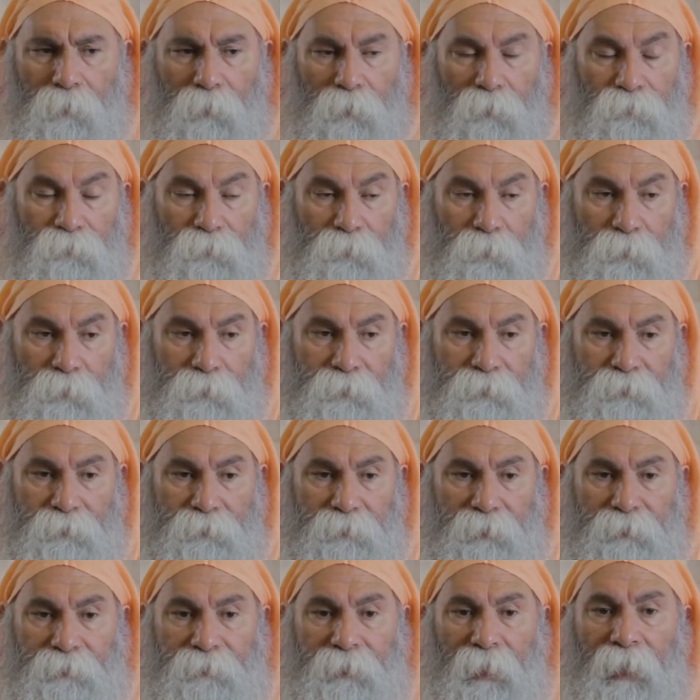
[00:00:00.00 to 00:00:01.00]
Of course,
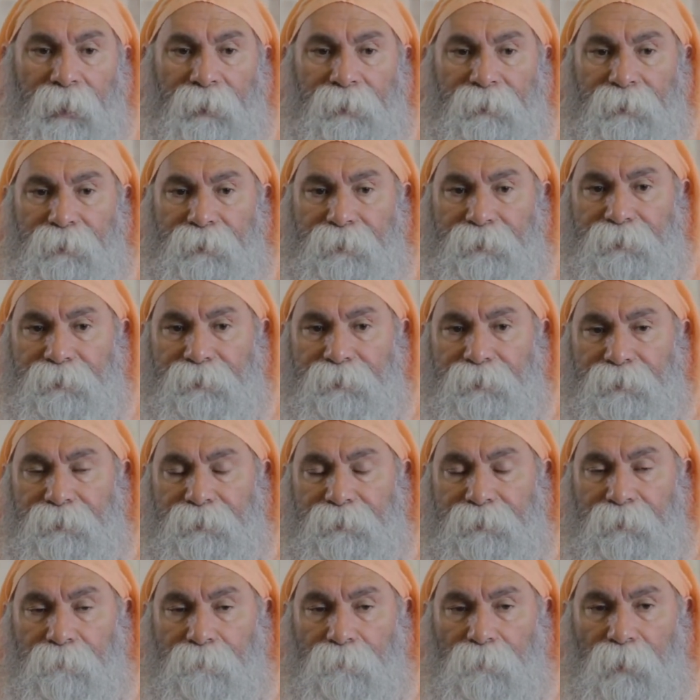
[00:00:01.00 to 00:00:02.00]
the darkness
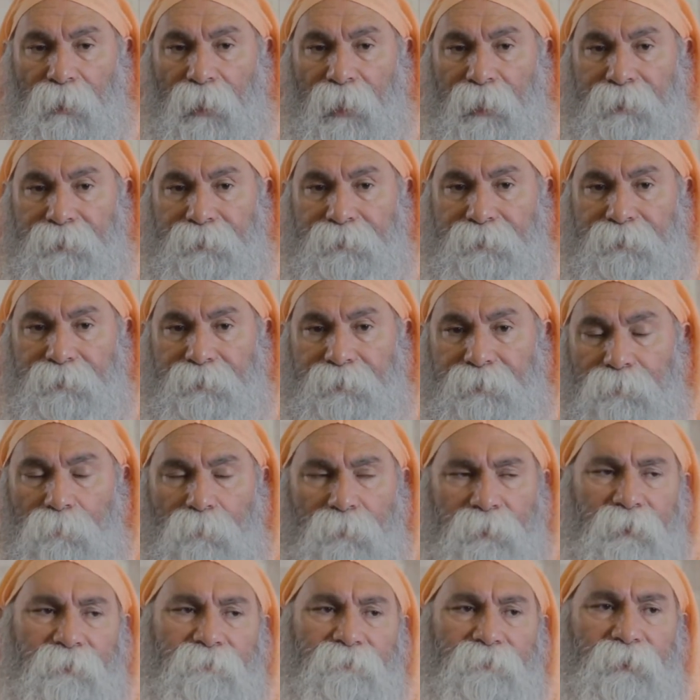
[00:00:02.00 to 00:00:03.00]
symbolizes
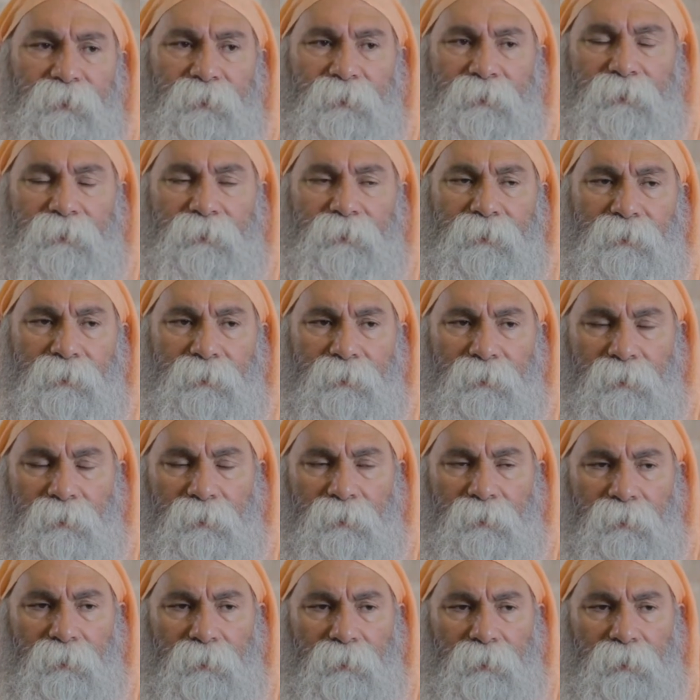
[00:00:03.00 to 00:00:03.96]
whatever is